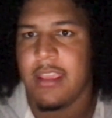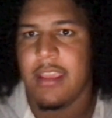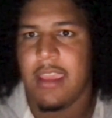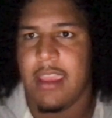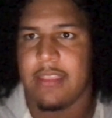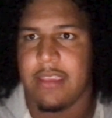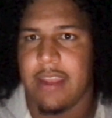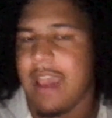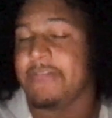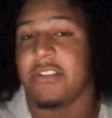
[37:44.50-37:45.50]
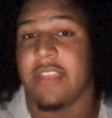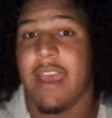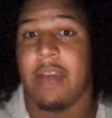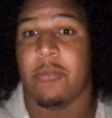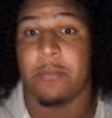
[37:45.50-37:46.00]
And then after
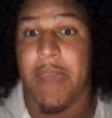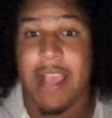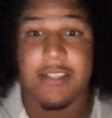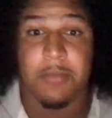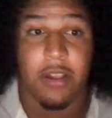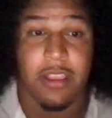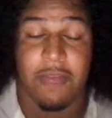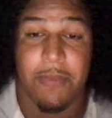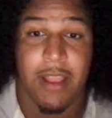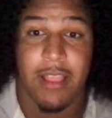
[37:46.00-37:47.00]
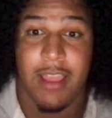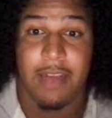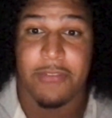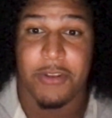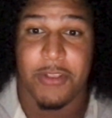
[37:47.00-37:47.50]
that, when basketball left my
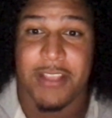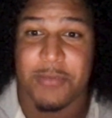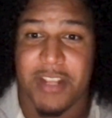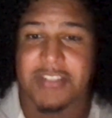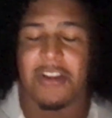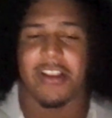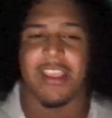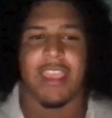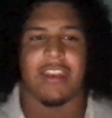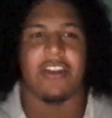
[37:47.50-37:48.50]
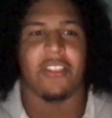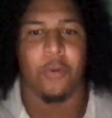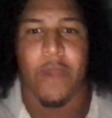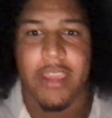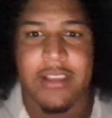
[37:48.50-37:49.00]
life, you know, that's when I started gaining all the
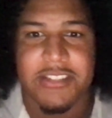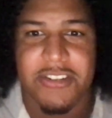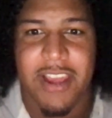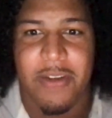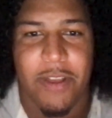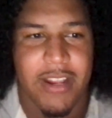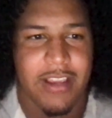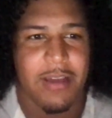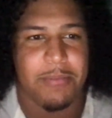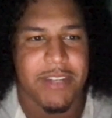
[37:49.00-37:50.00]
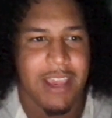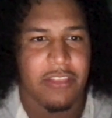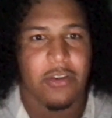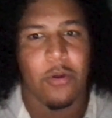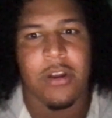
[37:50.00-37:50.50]
weight because you're not running up yep. and down
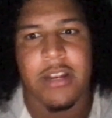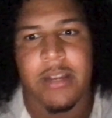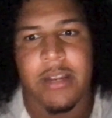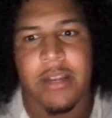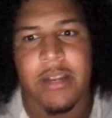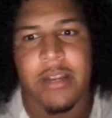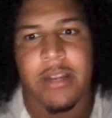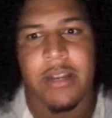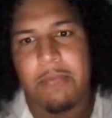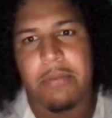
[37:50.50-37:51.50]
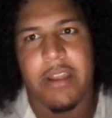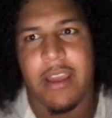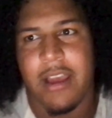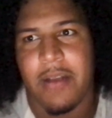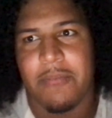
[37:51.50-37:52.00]
the court anymore more.
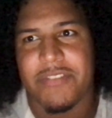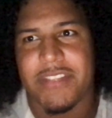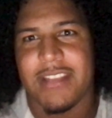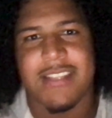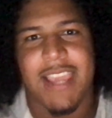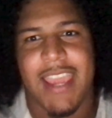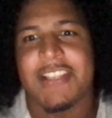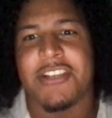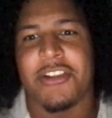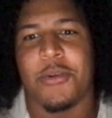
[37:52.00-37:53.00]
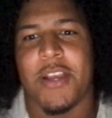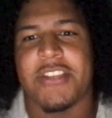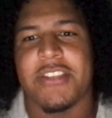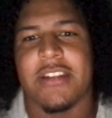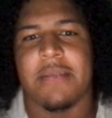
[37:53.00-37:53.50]
But um, to, to answer your
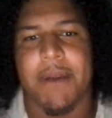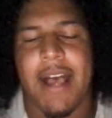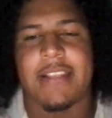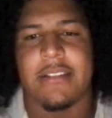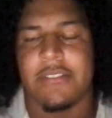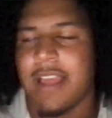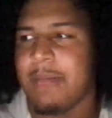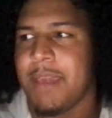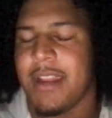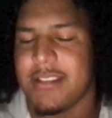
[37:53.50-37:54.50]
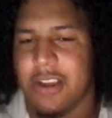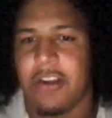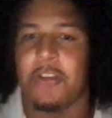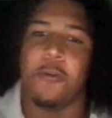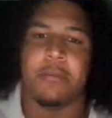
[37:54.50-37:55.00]
question in a positive light, man, I
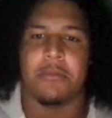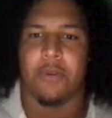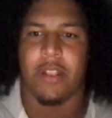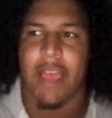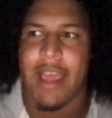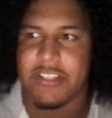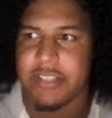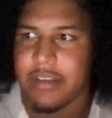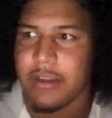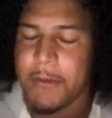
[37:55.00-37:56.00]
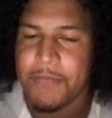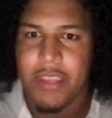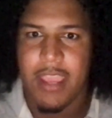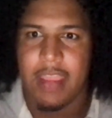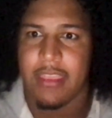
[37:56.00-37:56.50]
started hooping more last year
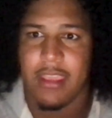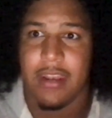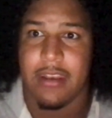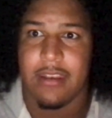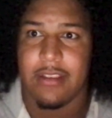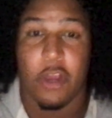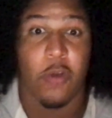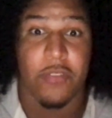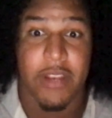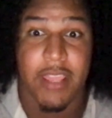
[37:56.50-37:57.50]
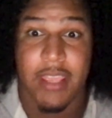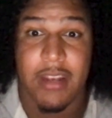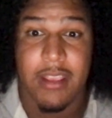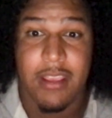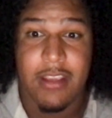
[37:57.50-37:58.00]
and then COVID
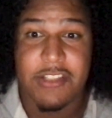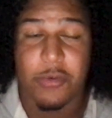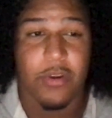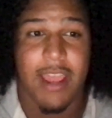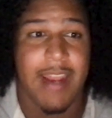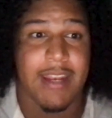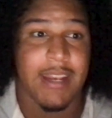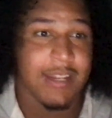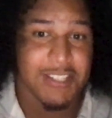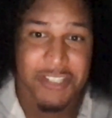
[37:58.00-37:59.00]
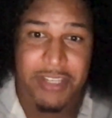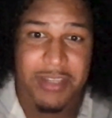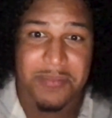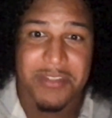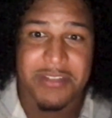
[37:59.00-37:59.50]
hit. So we're not in any
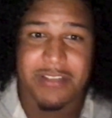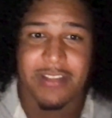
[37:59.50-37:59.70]
gyms. The